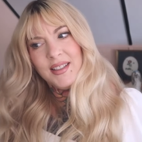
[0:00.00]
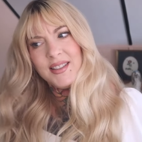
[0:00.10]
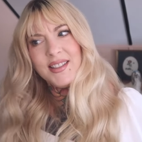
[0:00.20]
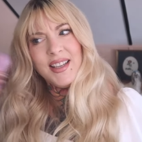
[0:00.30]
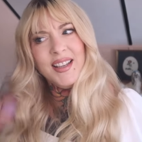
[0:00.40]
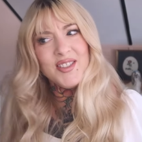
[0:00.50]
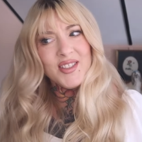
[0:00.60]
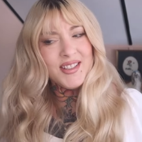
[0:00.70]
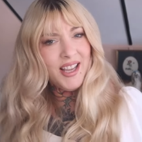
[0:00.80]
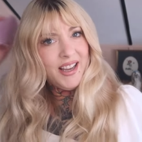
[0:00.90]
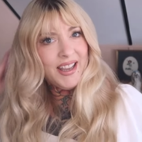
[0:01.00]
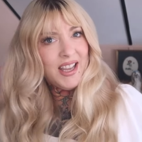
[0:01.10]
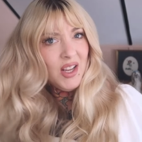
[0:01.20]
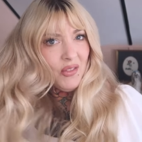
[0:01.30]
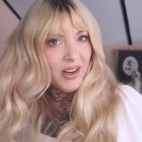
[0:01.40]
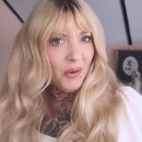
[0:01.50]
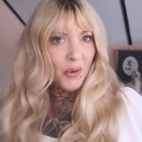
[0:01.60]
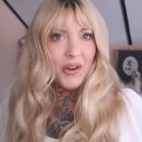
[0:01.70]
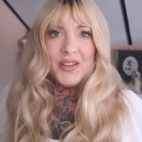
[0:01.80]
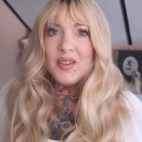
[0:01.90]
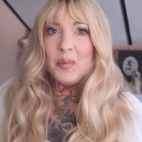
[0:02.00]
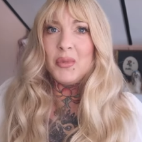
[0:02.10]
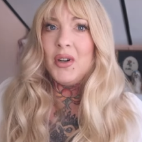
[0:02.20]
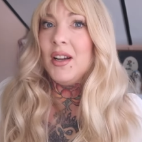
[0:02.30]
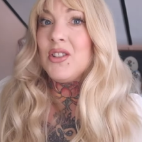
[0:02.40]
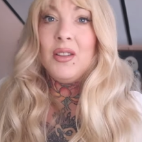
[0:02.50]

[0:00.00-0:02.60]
See it just like, I can't even hold on to the brush.